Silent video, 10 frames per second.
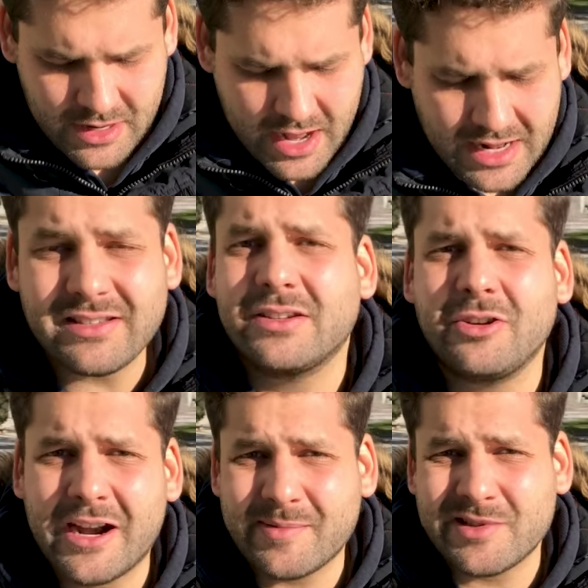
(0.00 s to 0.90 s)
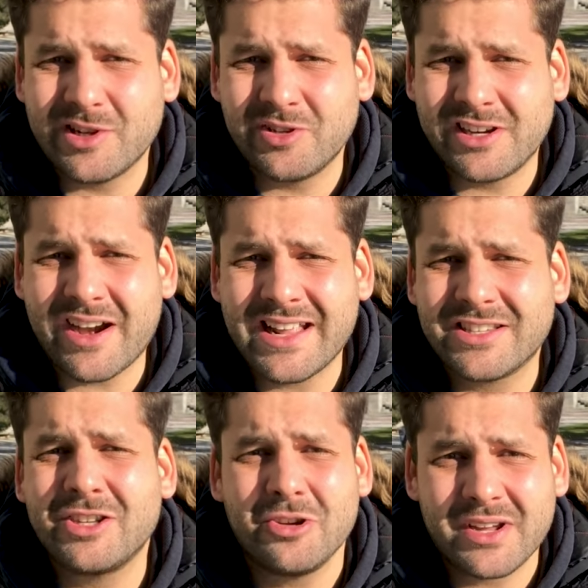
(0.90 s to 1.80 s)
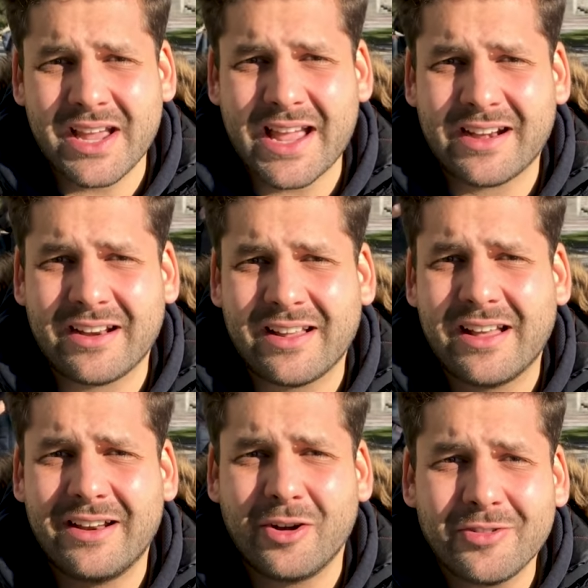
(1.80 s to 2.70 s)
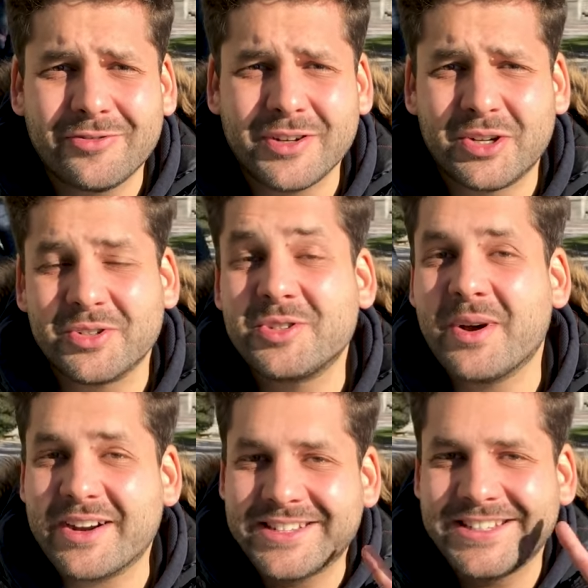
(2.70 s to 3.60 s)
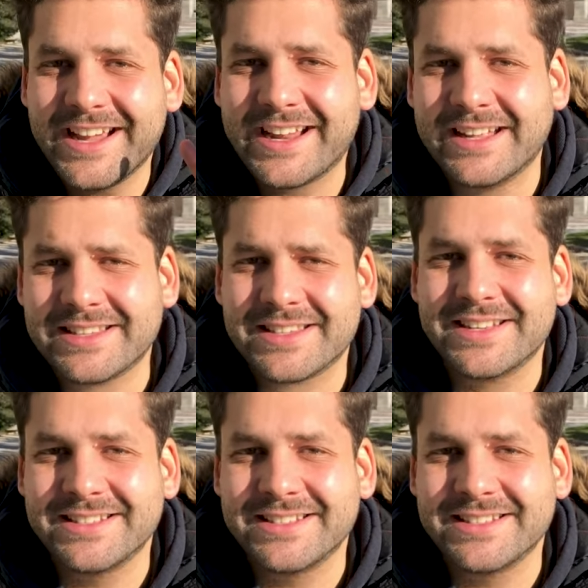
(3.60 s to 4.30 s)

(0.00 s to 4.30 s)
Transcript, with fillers: And you're absolutely right, you can. And off we go to our second